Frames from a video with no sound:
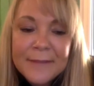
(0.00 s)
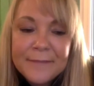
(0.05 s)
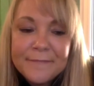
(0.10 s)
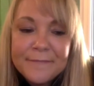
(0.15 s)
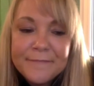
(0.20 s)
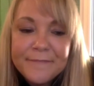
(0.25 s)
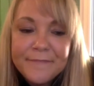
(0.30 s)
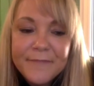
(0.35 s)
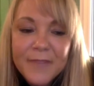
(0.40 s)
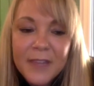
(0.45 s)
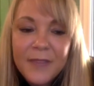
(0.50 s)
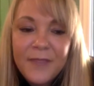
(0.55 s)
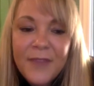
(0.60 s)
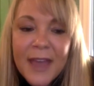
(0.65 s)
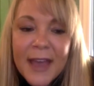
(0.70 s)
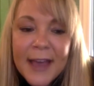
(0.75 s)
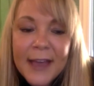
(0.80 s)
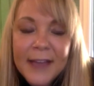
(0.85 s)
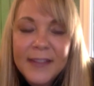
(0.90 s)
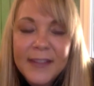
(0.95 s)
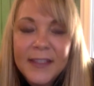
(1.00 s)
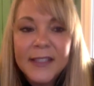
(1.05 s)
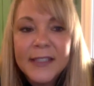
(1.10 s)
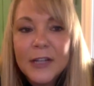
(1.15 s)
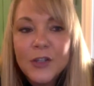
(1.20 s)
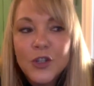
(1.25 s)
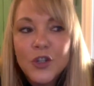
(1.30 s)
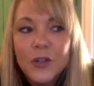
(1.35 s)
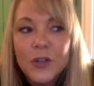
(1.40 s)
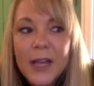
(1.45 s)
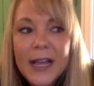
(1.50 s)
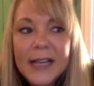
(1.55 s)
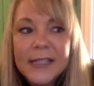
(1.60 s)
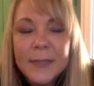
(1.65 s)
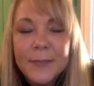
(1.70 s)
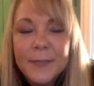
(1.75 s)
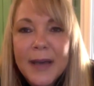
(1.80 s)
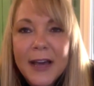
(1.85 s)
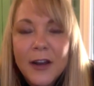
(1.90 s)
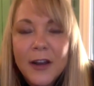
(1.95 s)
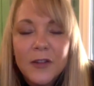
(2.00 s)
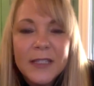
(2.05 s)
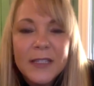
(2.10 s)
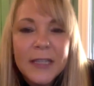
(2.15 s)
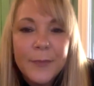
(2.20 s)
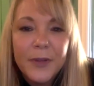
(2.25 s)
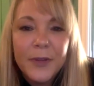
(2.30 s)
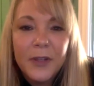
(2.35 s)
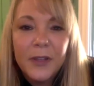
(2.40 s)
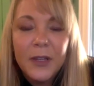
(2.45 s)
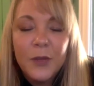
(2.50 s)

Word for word: um, that decentralized model,